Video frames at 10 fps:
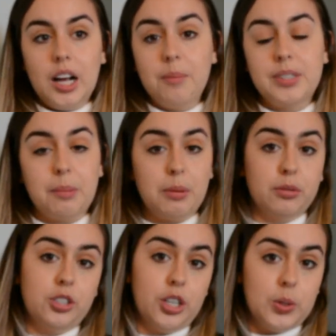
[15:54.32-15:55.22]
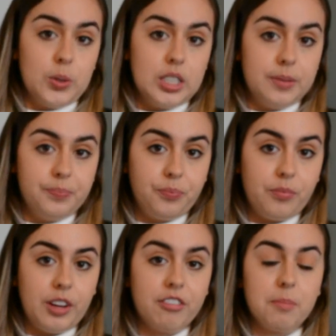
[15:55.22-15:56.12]
some people don't.
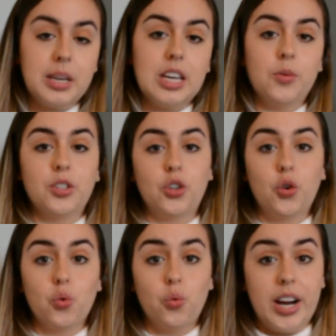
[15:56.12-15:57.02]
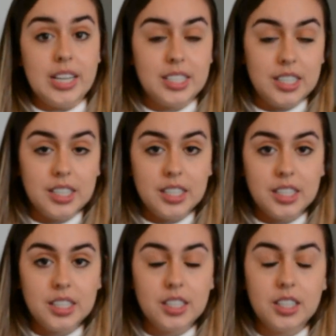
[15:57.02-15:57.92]
For me, it was great.
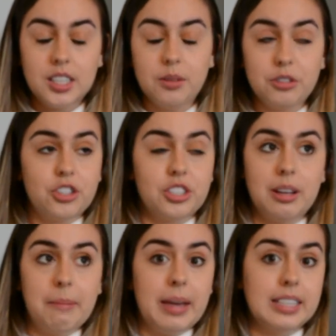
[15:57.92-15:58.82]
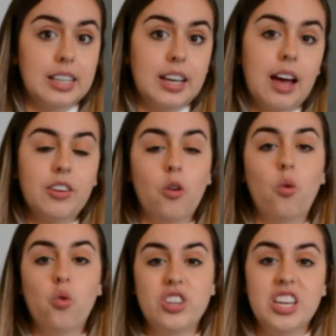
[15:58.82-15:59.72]
It was just amazing having a
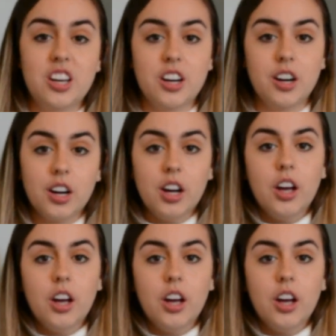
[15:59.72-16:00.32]
whole year